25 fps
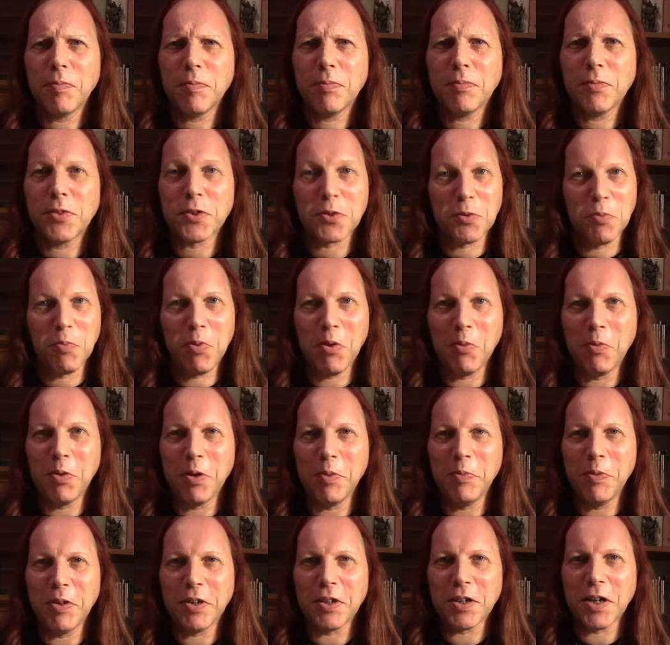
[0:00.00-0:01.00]
this will probably
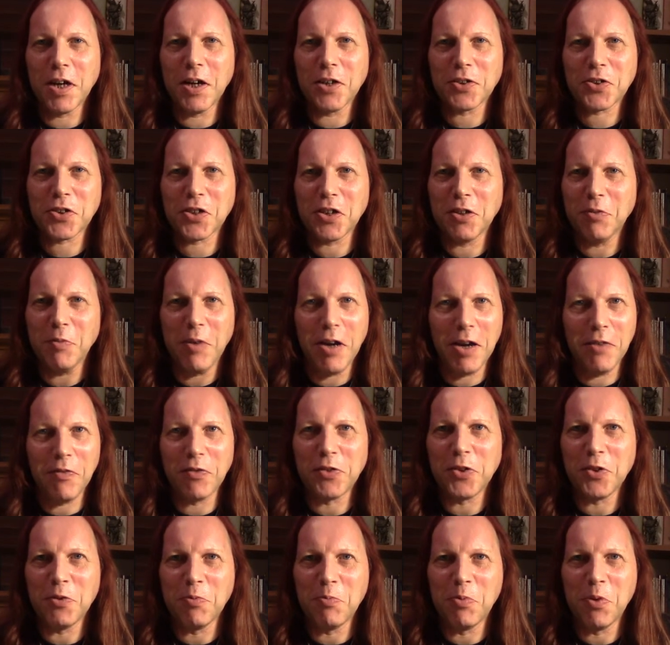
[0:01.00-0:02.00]
be the last time I ever
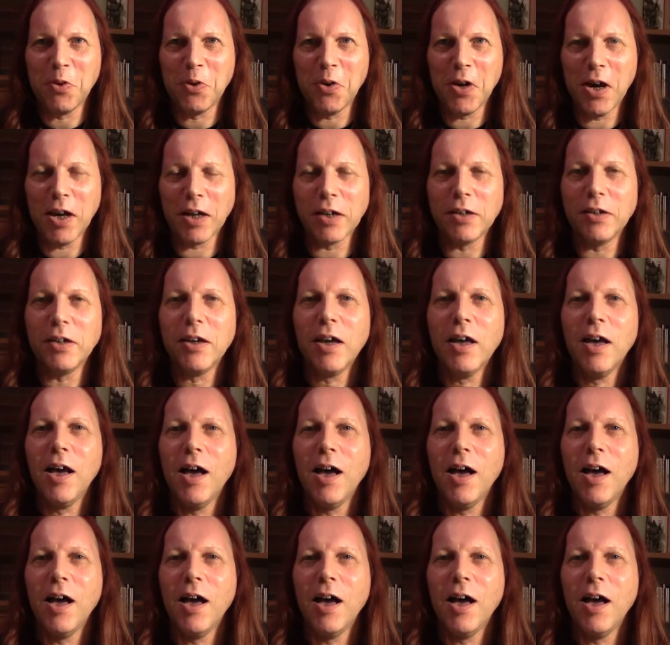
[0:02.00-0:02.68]
do Port Ellen.